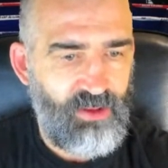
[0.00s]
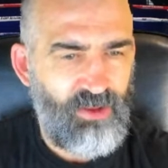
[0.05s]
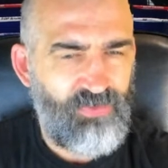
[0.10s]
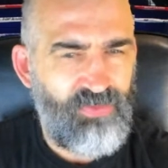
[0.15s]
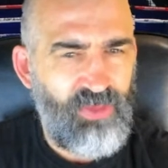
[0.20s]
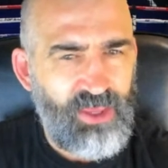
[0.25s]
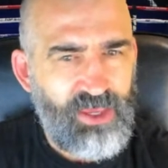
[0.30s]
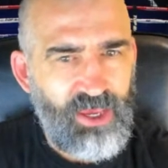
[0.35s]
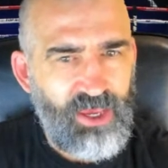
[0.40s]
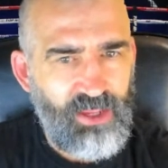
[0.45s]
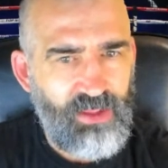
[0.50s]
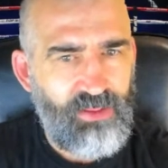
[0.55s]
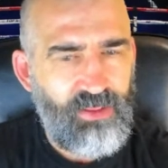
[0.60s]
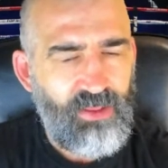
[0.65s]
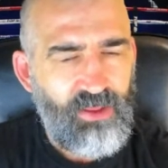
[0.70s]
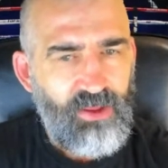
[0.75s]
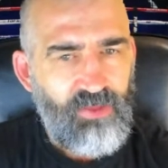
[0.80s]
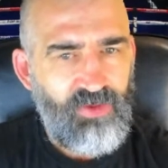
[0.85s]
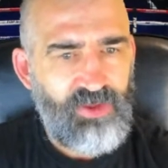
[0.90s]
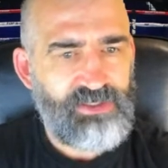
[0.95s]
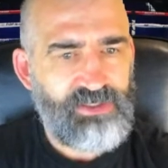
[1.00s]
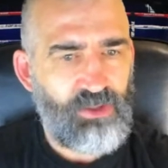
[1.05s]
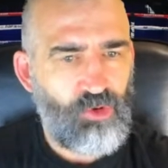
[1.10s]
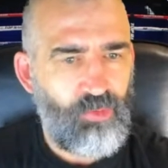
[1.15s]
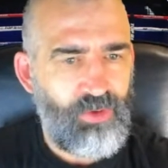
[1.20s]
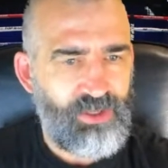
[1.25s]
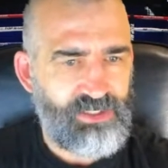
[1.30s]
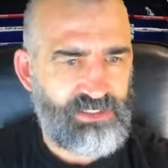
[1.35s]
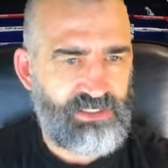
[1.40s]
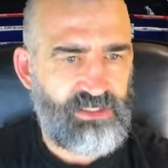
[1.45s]
I think he's a
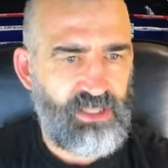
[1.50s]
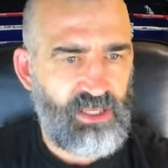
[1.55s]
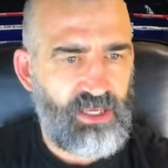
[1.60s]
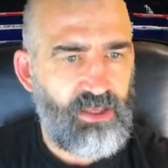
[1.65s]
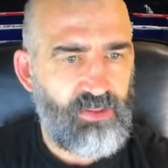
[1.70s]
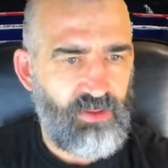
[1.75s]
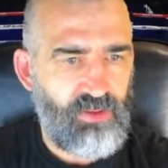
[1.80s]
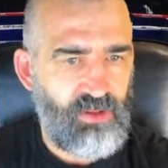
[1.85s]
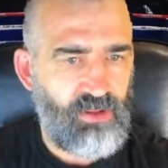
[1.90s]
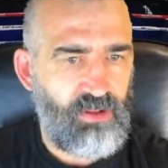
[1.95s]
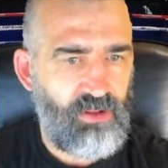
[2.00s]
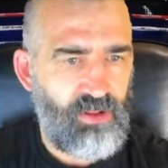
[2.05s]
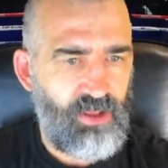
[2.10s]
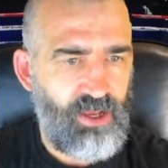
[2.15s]
little bit slicker than